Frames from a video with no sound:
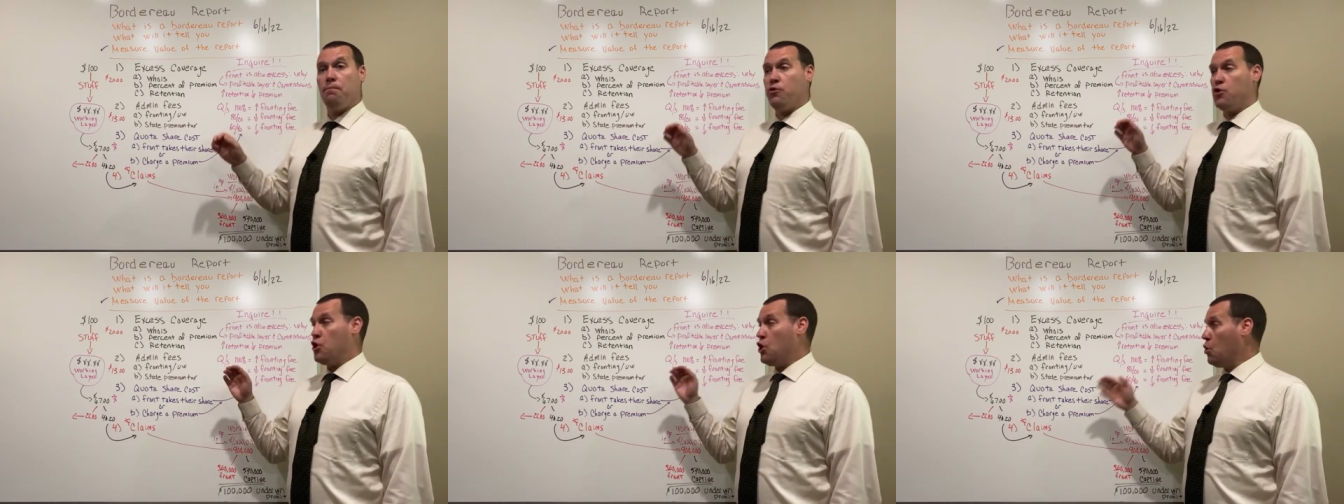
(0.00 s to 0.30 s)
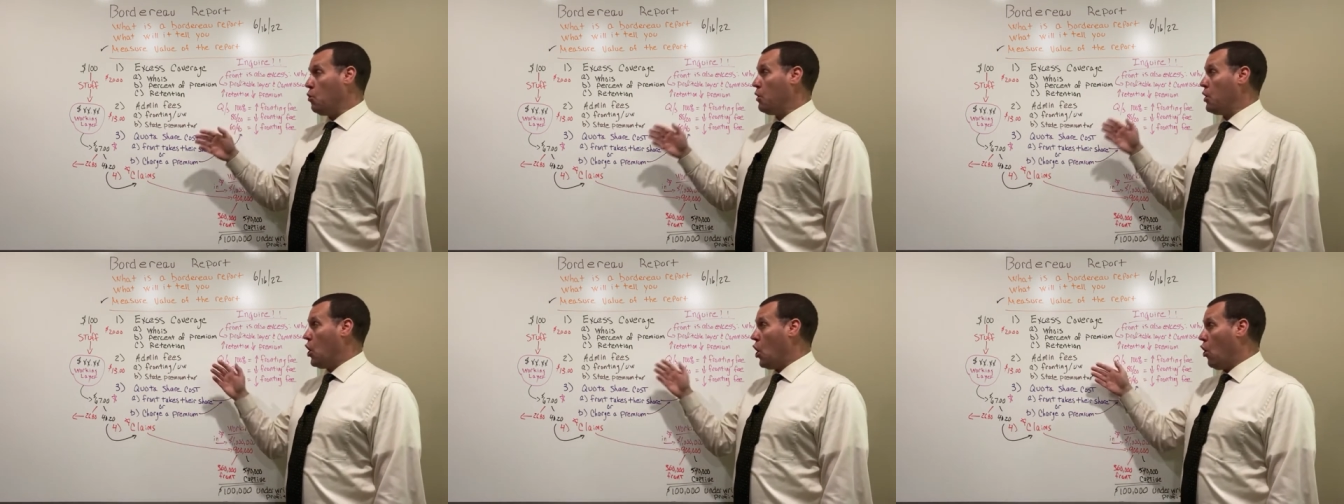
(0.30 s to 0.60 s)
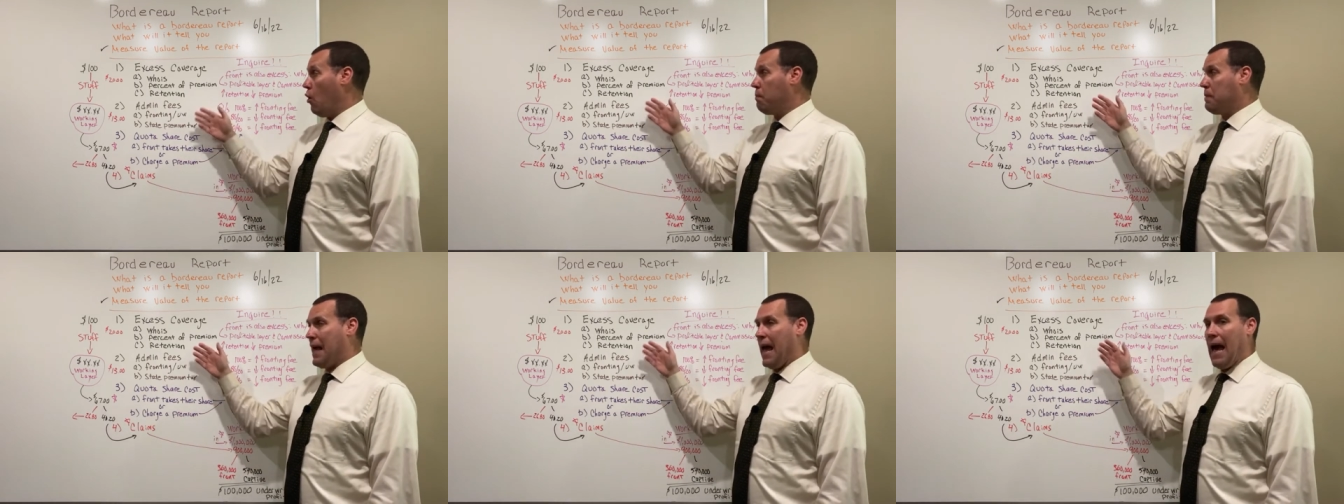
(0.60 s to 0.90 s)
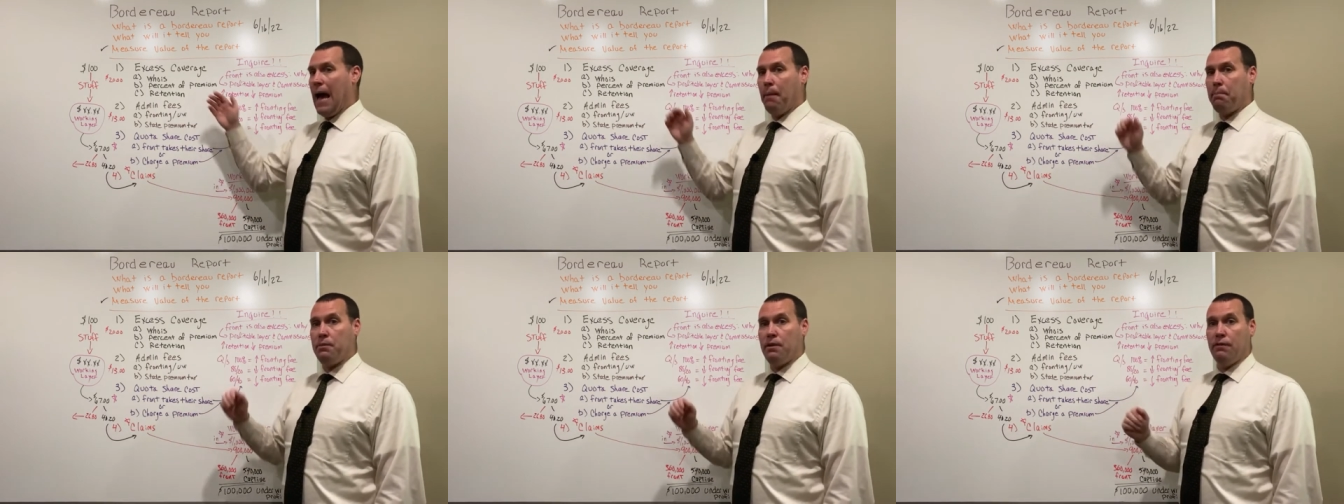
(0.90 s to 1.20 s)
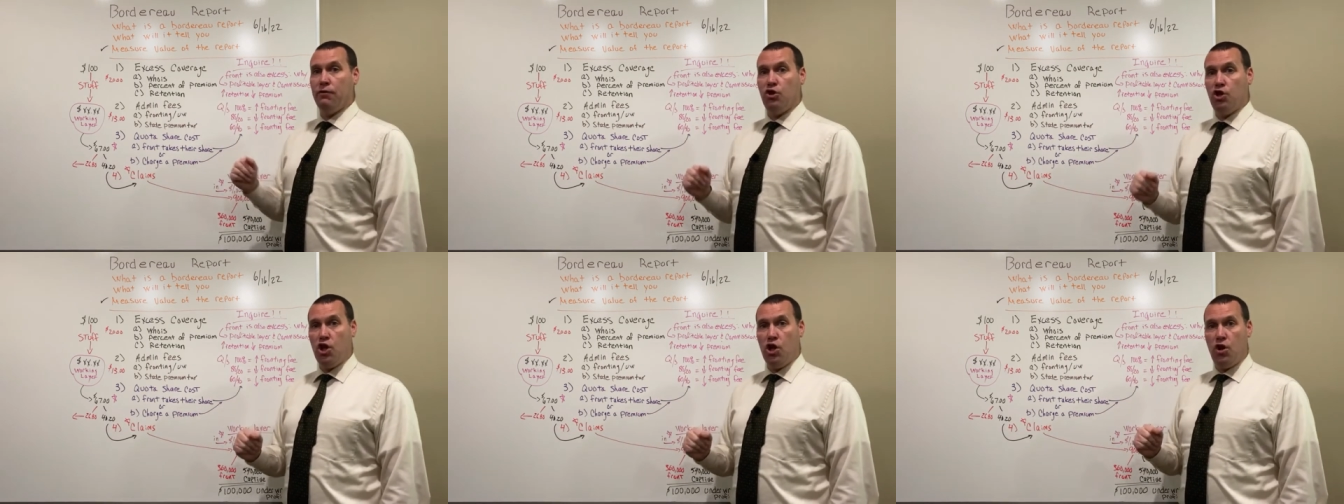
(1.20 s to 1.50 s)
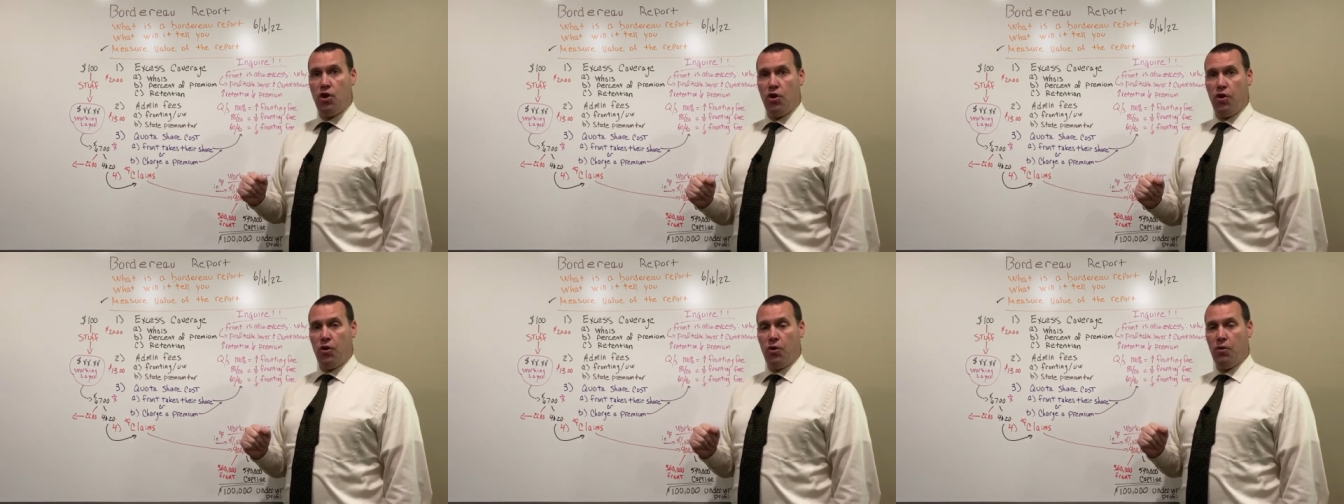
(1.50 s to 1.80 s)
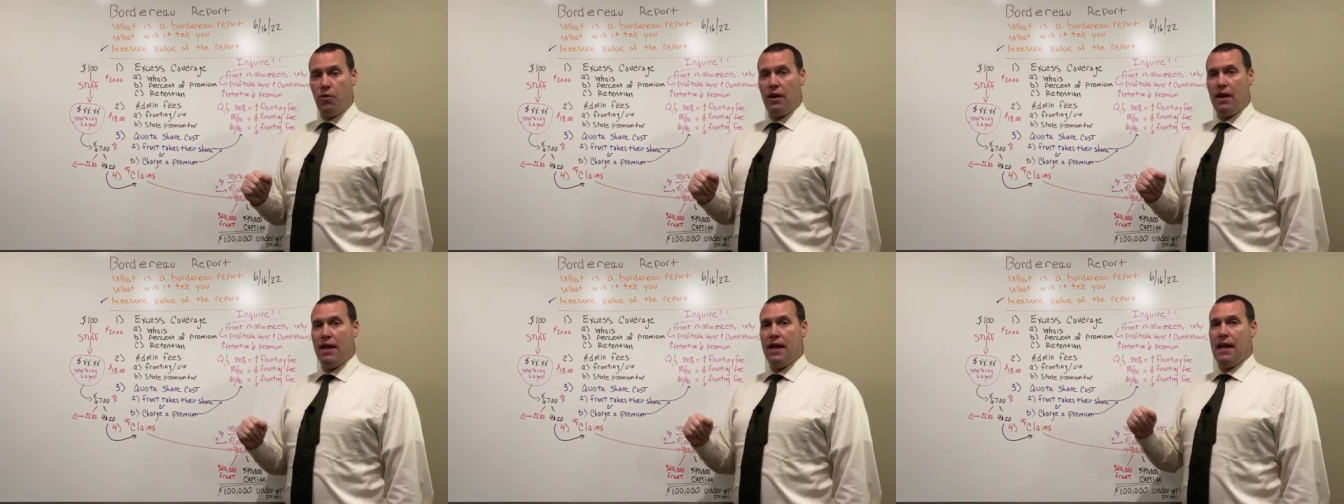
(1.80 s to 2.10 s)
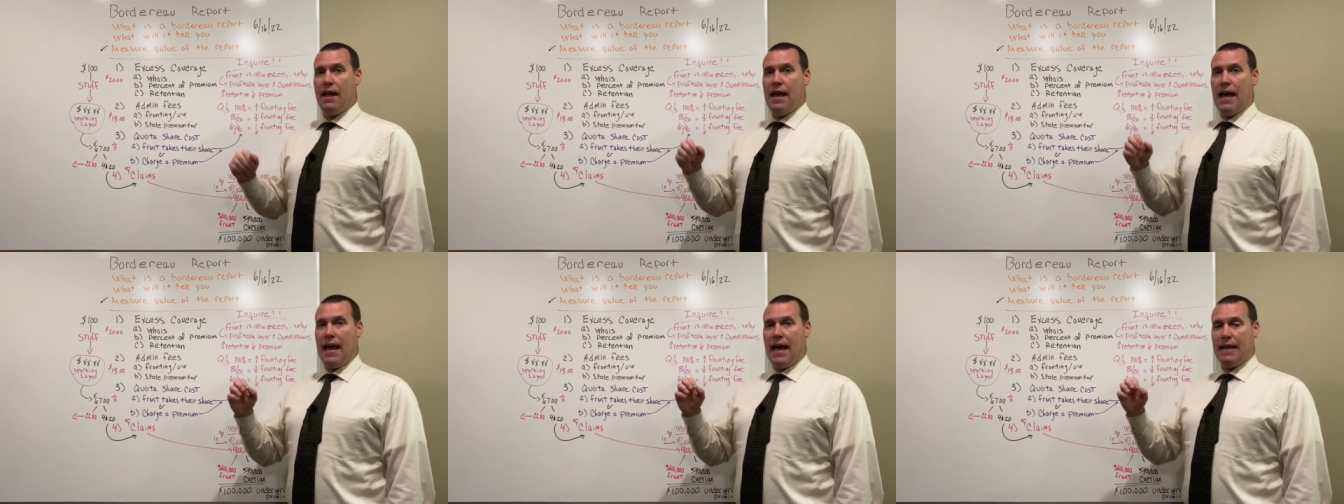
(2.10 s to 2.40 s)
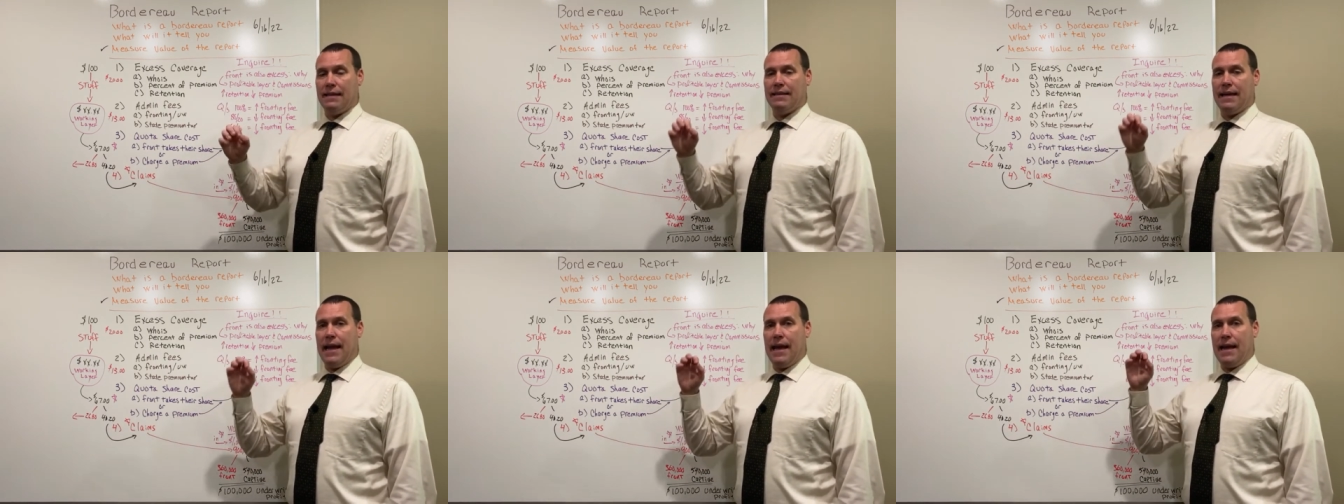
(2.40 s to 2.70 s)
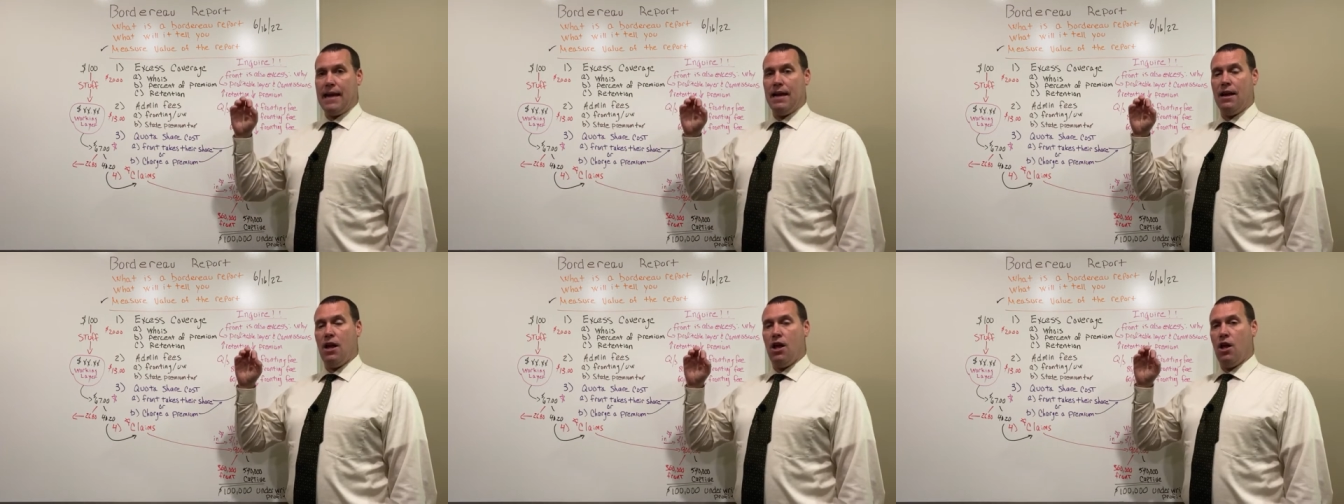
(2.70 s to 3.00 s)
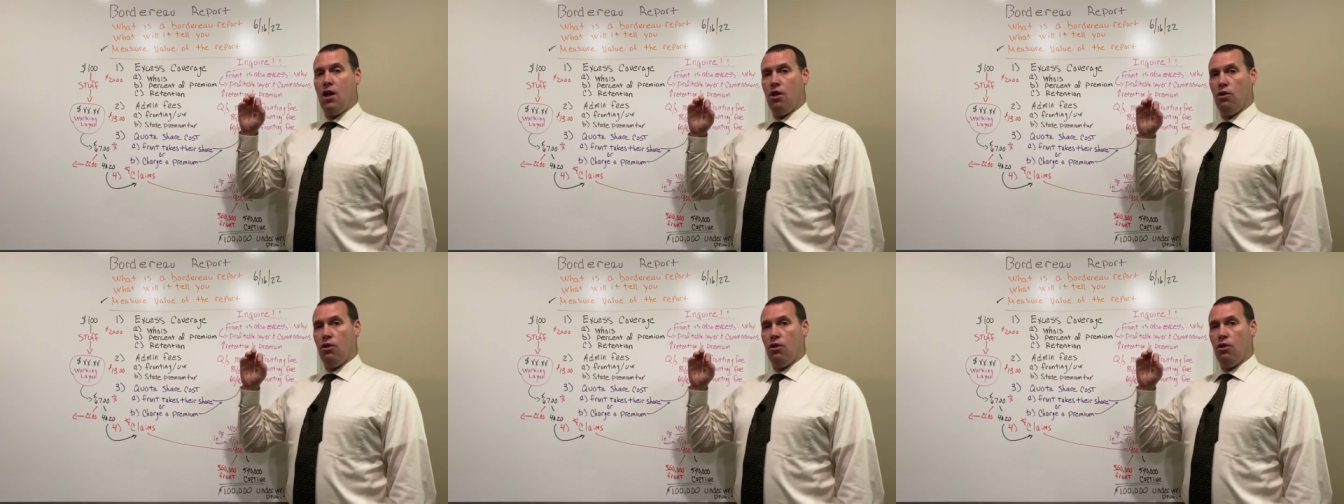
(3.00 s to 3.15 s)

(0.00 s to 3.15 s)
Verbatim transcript: you would hope captive two has a